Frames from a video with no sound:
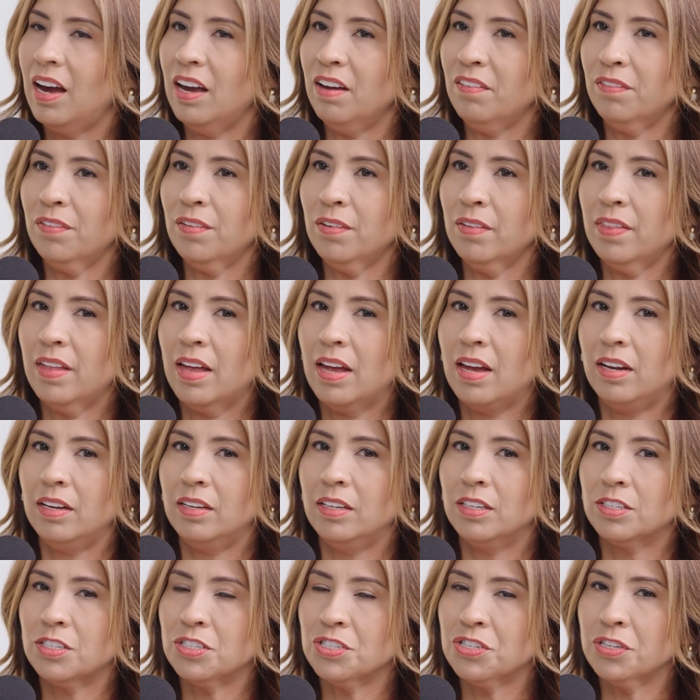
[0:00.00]
I feel that
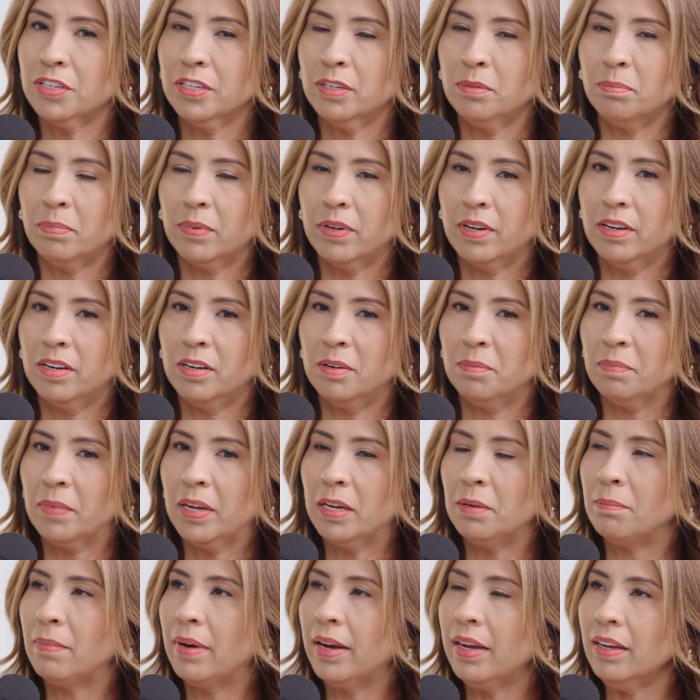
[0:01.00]
leadership,
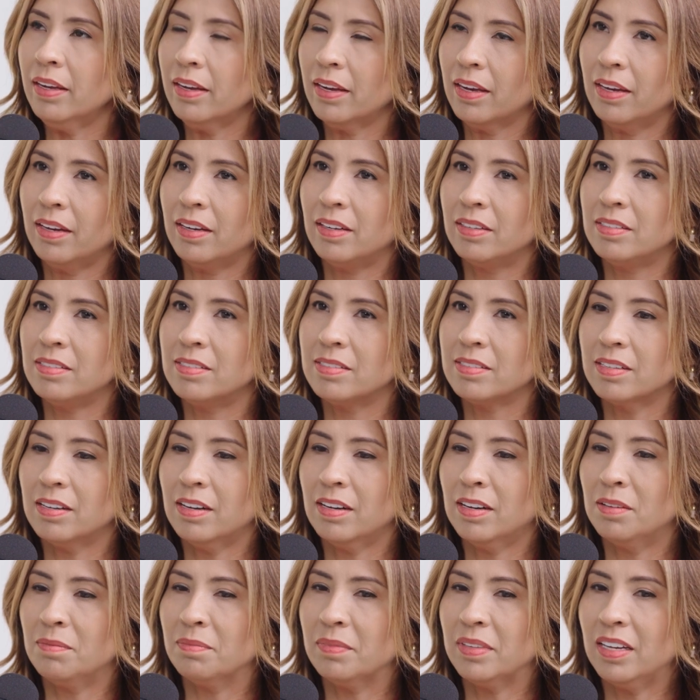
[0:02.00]
in my case,
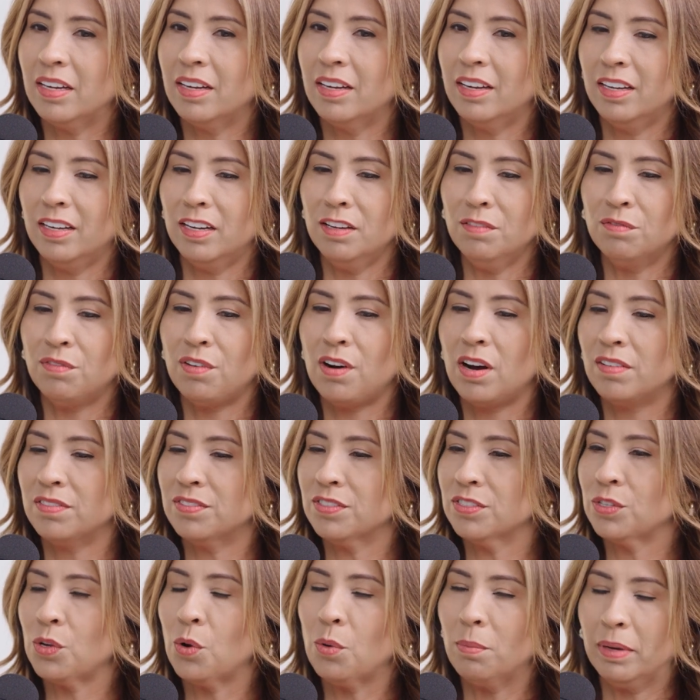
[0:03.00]
it involves
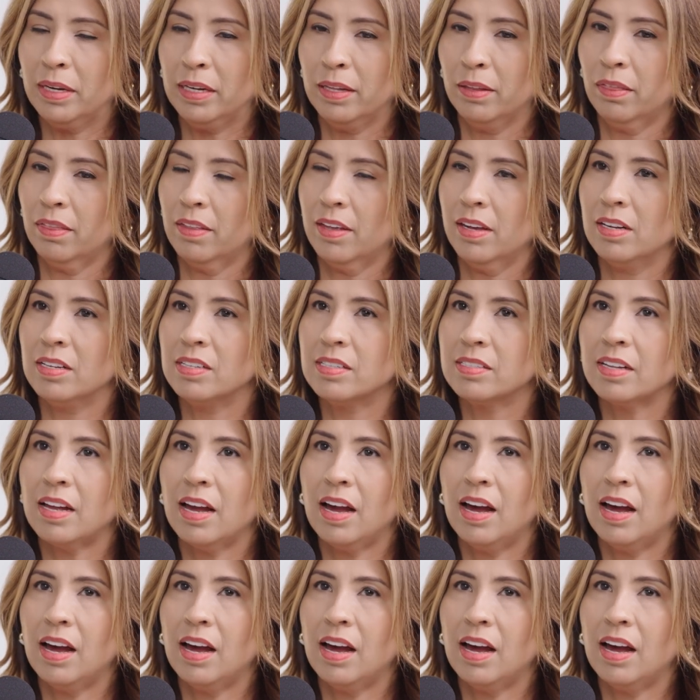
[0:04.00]
so many things.